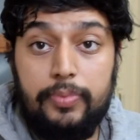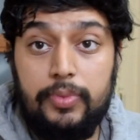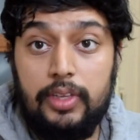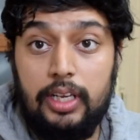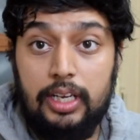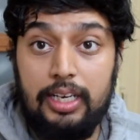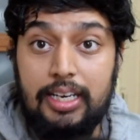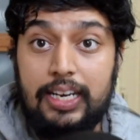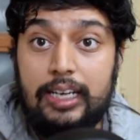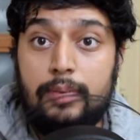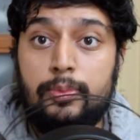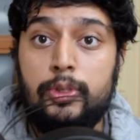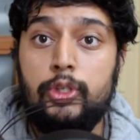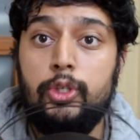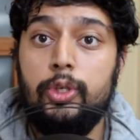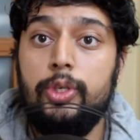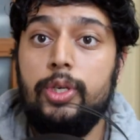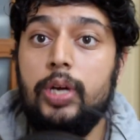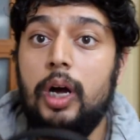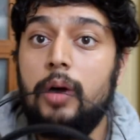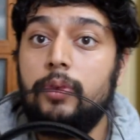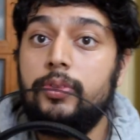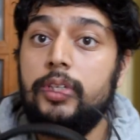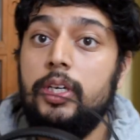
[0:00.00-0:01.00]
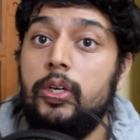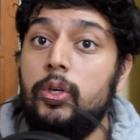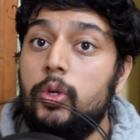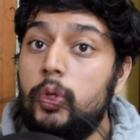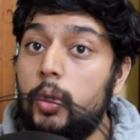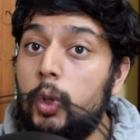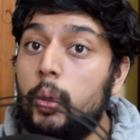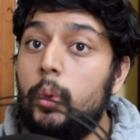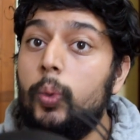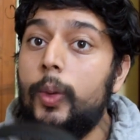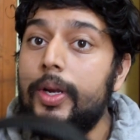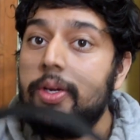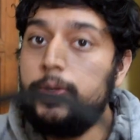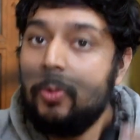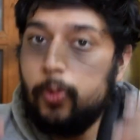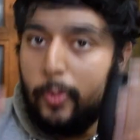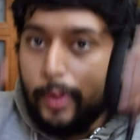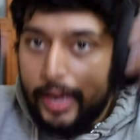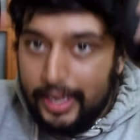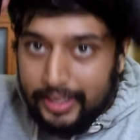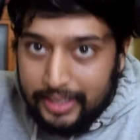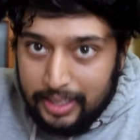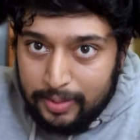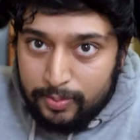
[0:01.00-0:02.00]
let me show you how they look when you
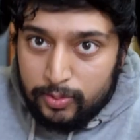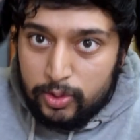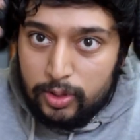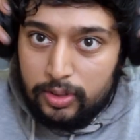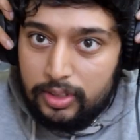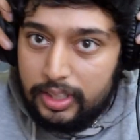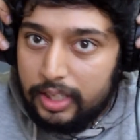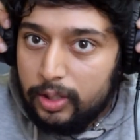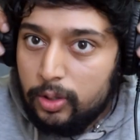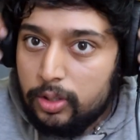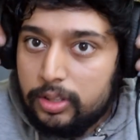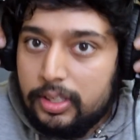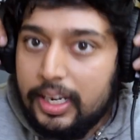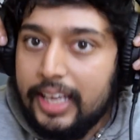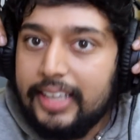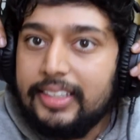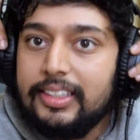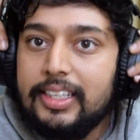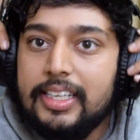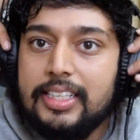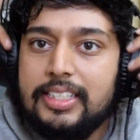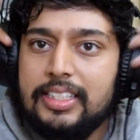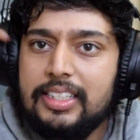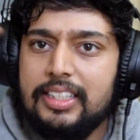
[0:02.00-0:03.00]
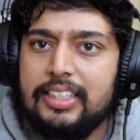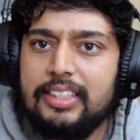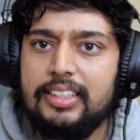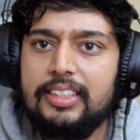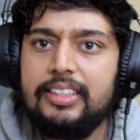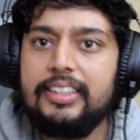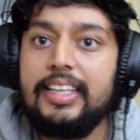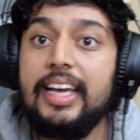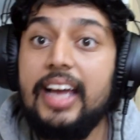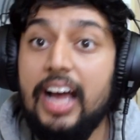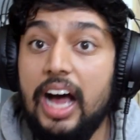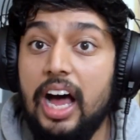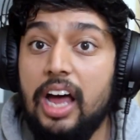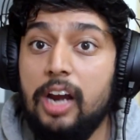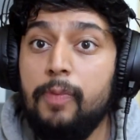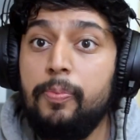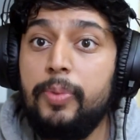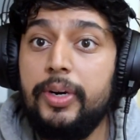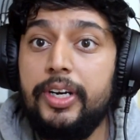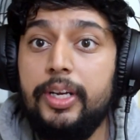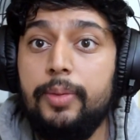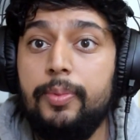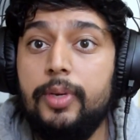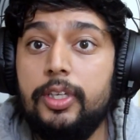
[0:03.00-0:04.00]
wear them. So they look like this. They are
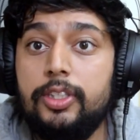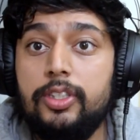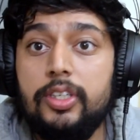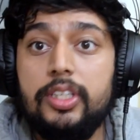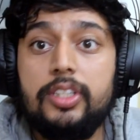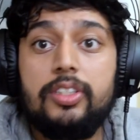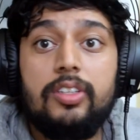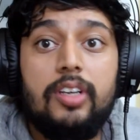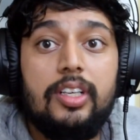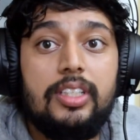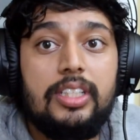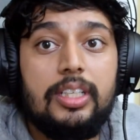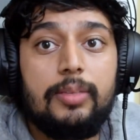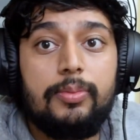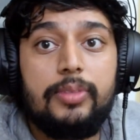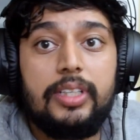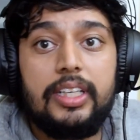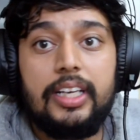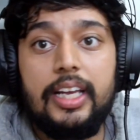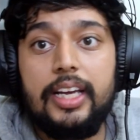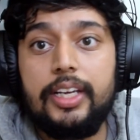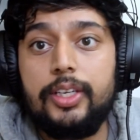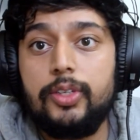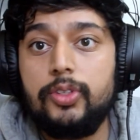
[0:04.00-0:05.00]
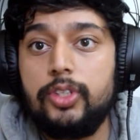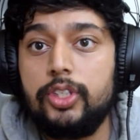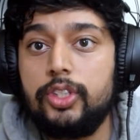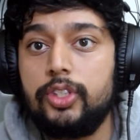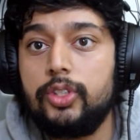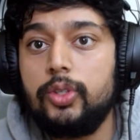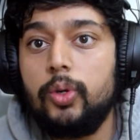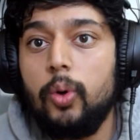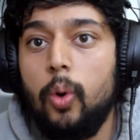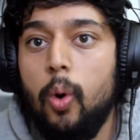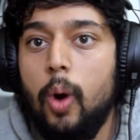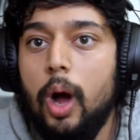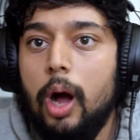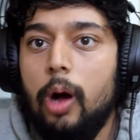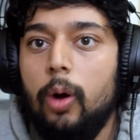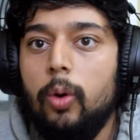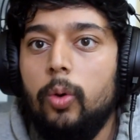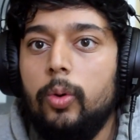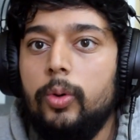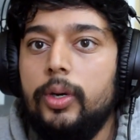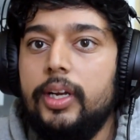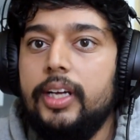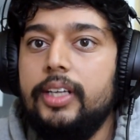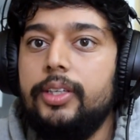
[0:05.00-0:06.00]
pretty big, so it's not something like you just go
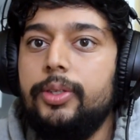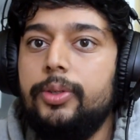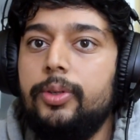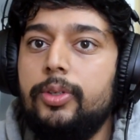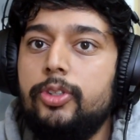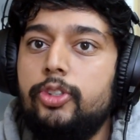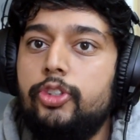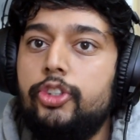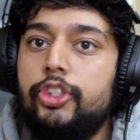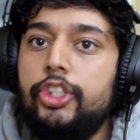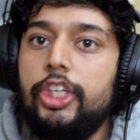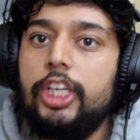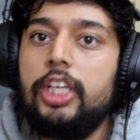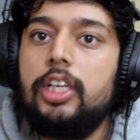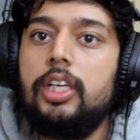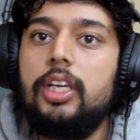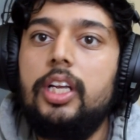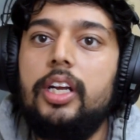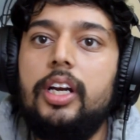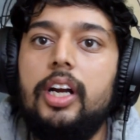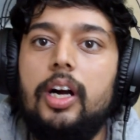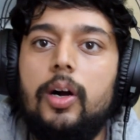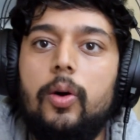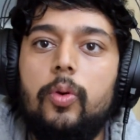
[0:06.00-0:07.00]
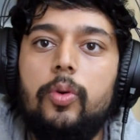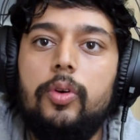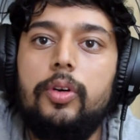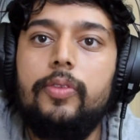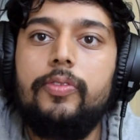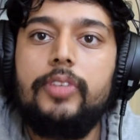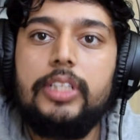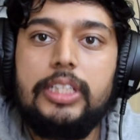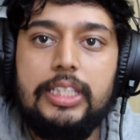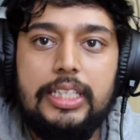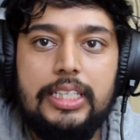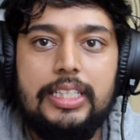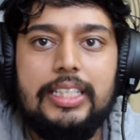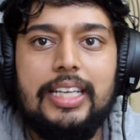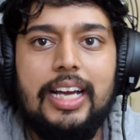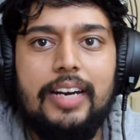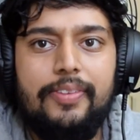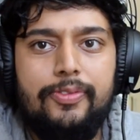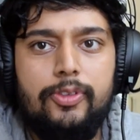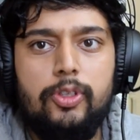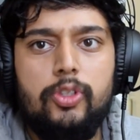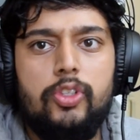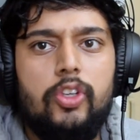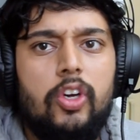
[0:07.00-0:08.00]
out and chill around with these
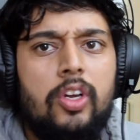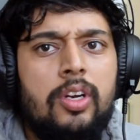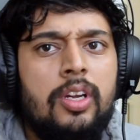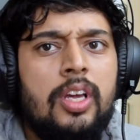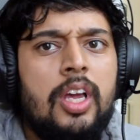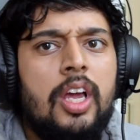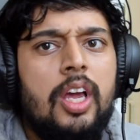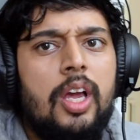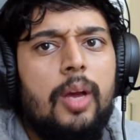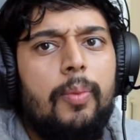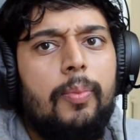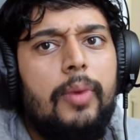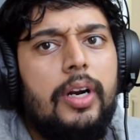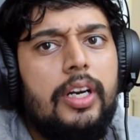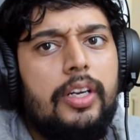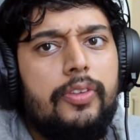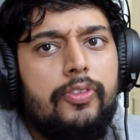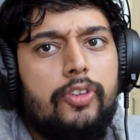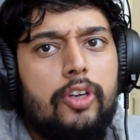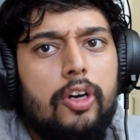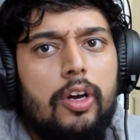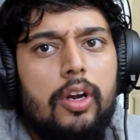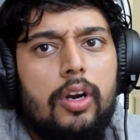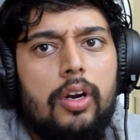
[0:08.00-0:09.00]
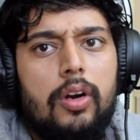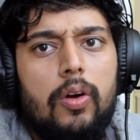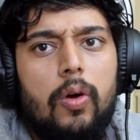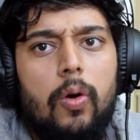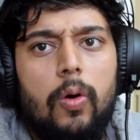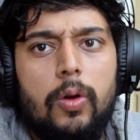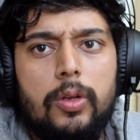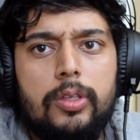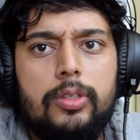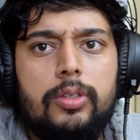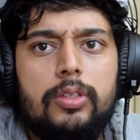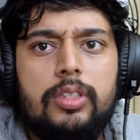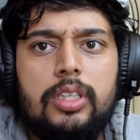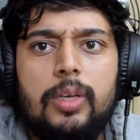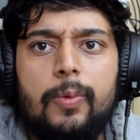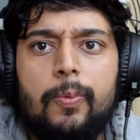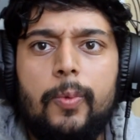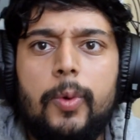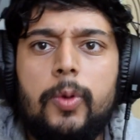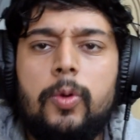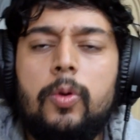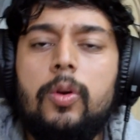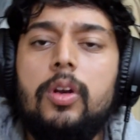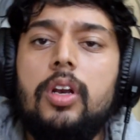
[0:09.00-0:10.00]
headphones on. But if you're also
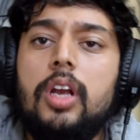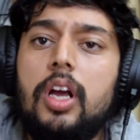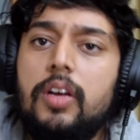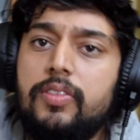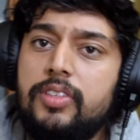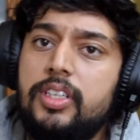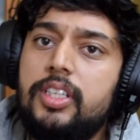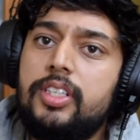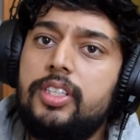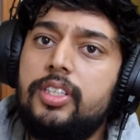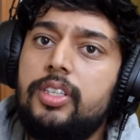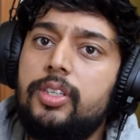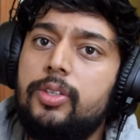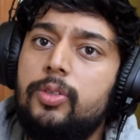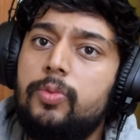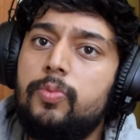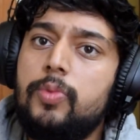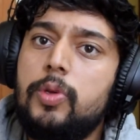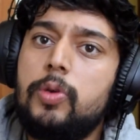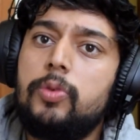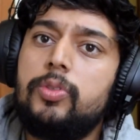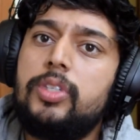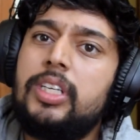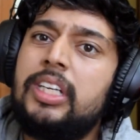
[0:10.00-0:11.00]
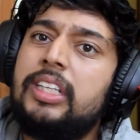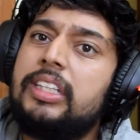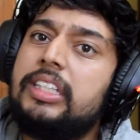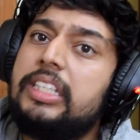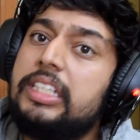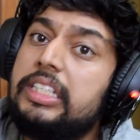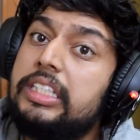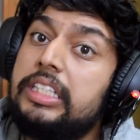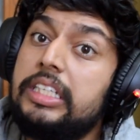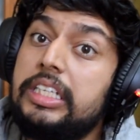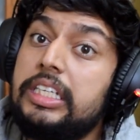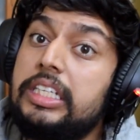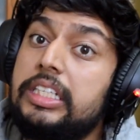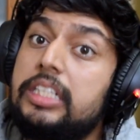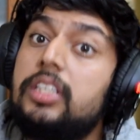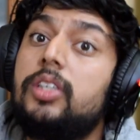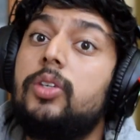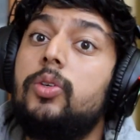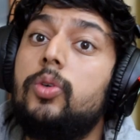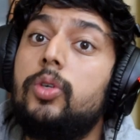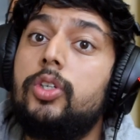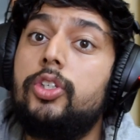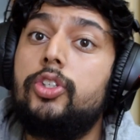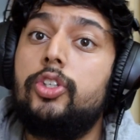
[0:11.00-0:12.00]
someone who loves listening to music, this is a
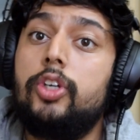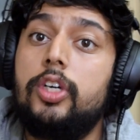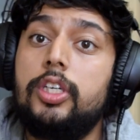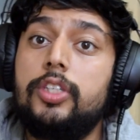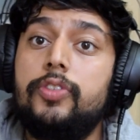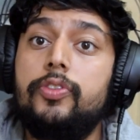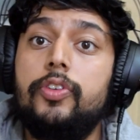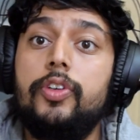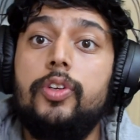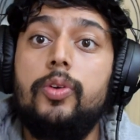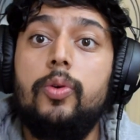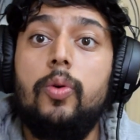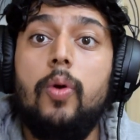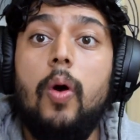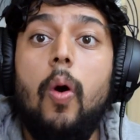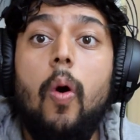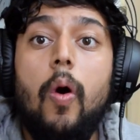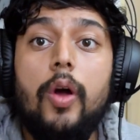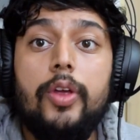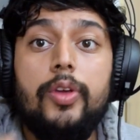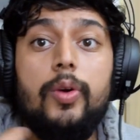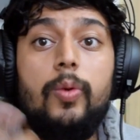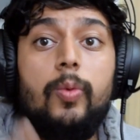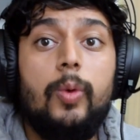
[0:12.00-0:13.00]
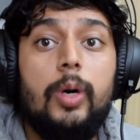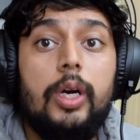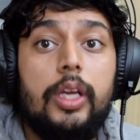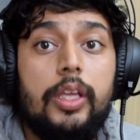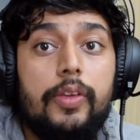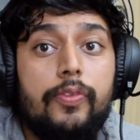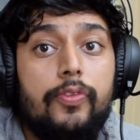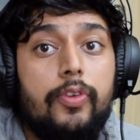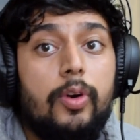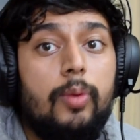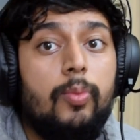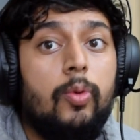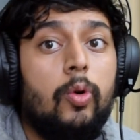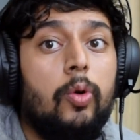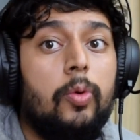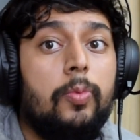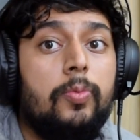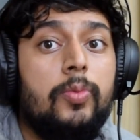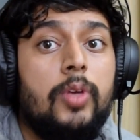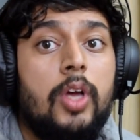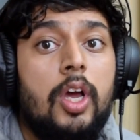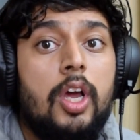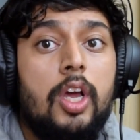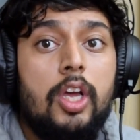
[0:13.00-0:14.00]
good choice for you. Or you're working from home,
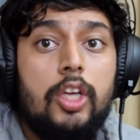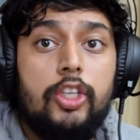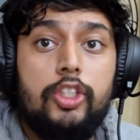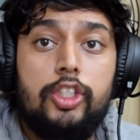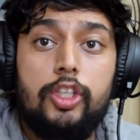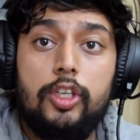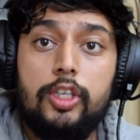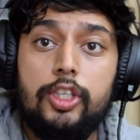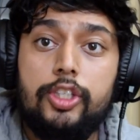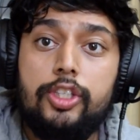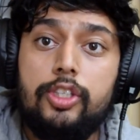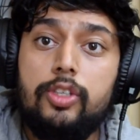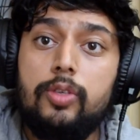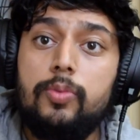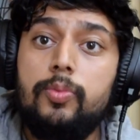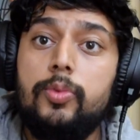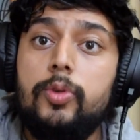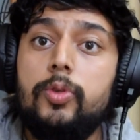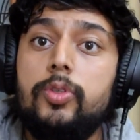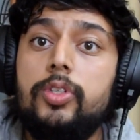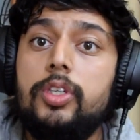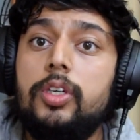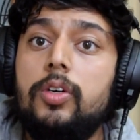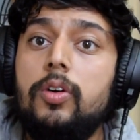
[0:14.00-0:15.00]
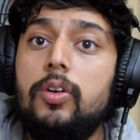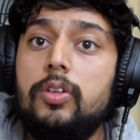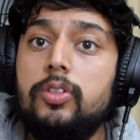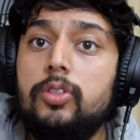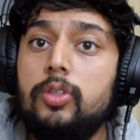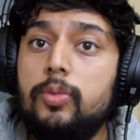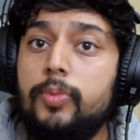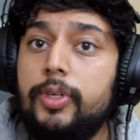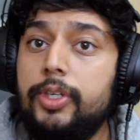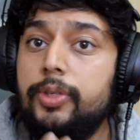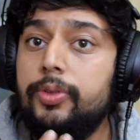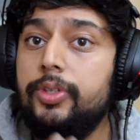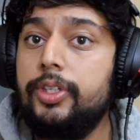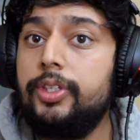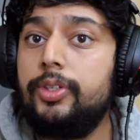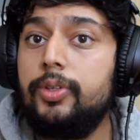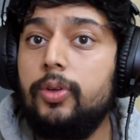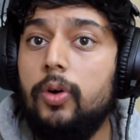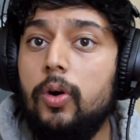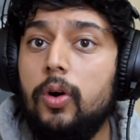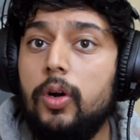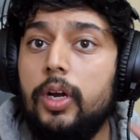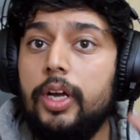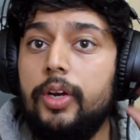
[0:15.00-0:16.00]
so you listen to music also, but you need
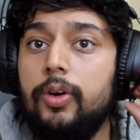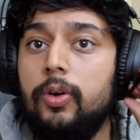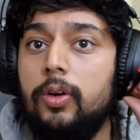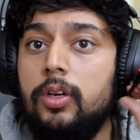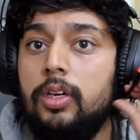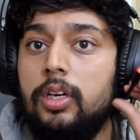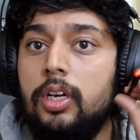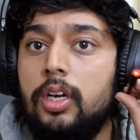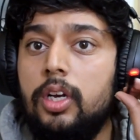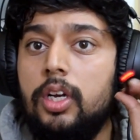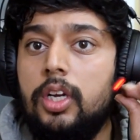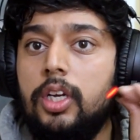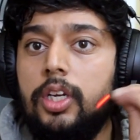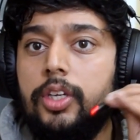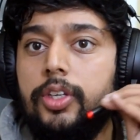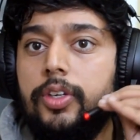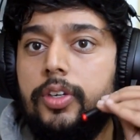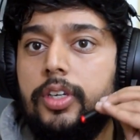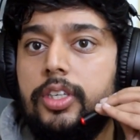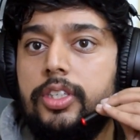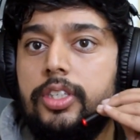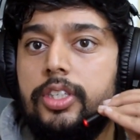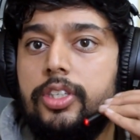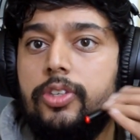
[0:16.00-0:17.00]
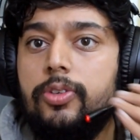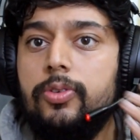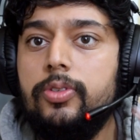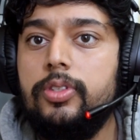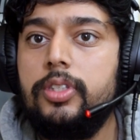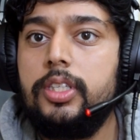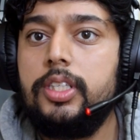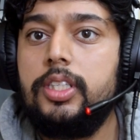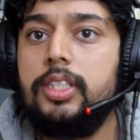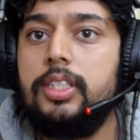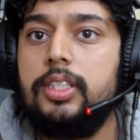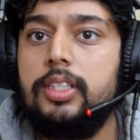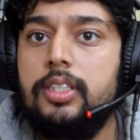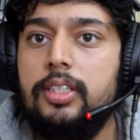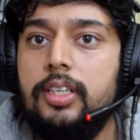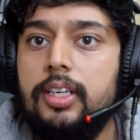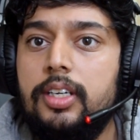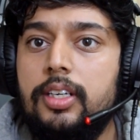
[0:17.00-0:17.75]
talk and all. You can just use this